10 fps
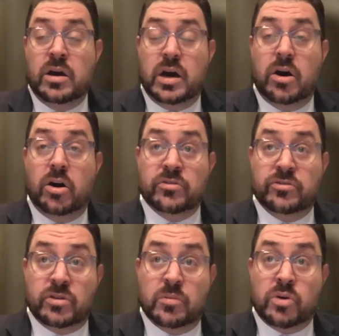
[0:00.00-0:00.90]
also
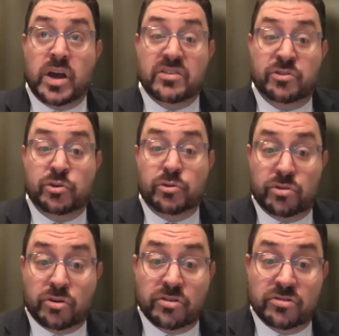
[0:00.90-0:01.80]
comprise
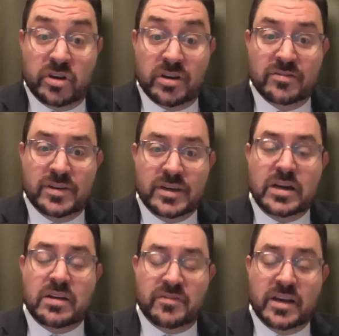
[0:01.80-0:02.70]
2/3 of
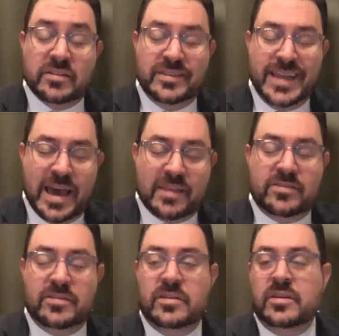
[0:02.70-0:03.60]
gun violence
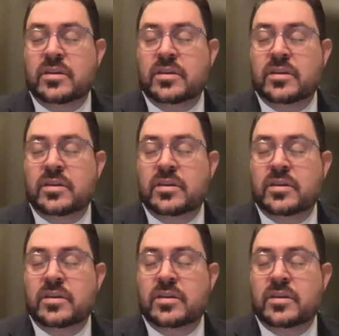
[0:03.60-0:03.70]
deaths.